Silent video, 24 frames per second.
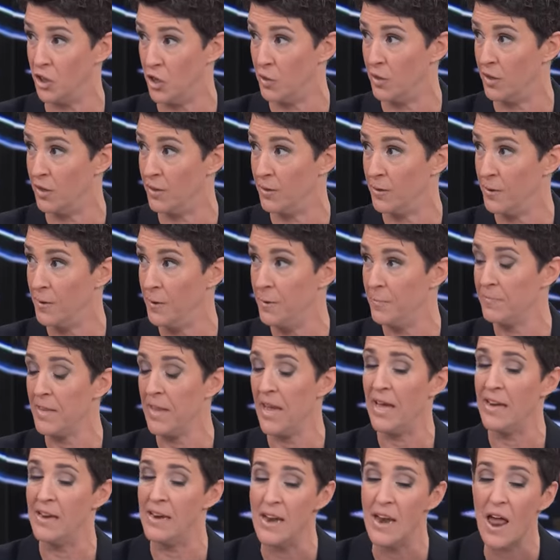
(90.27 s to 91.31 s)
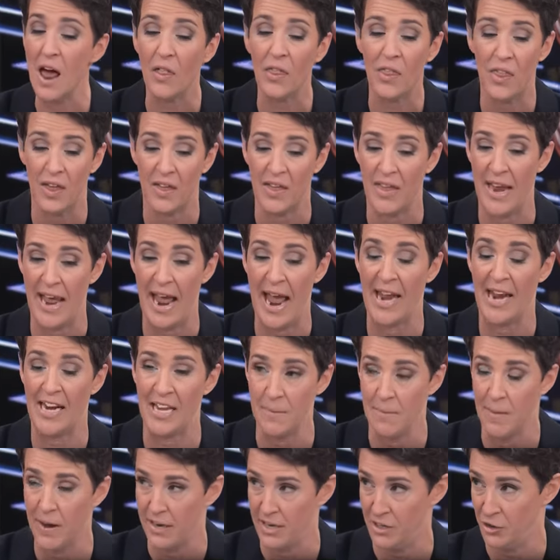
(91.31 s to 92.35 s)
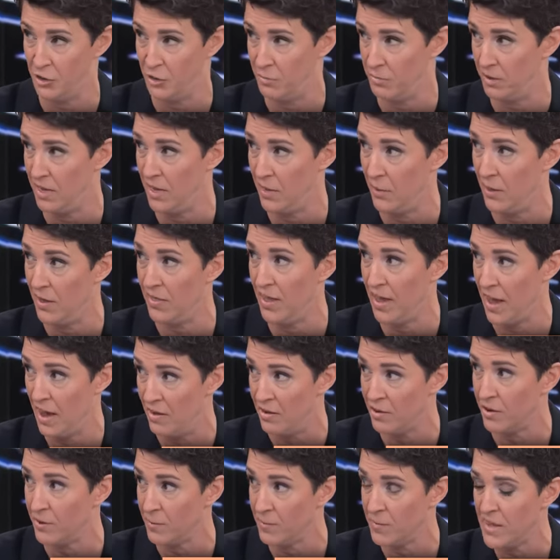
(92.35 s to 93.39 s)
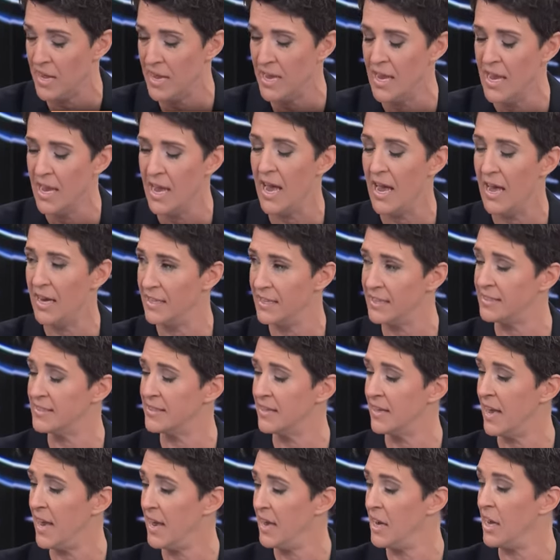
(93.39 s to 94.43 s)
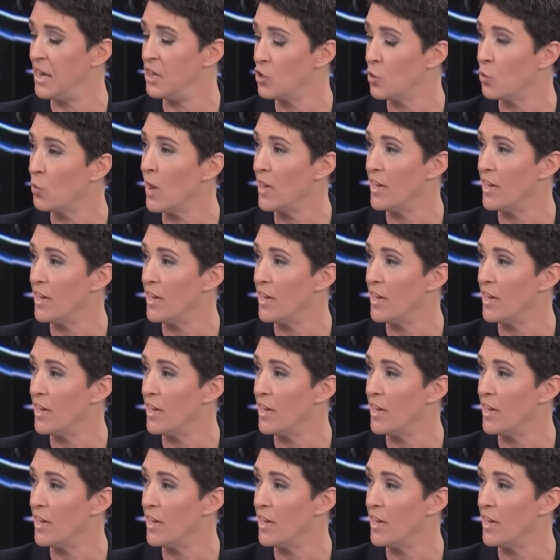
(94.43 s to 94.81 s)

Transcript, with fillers: joke and nothing that anybody should play with ever. Yeah. And it's and you're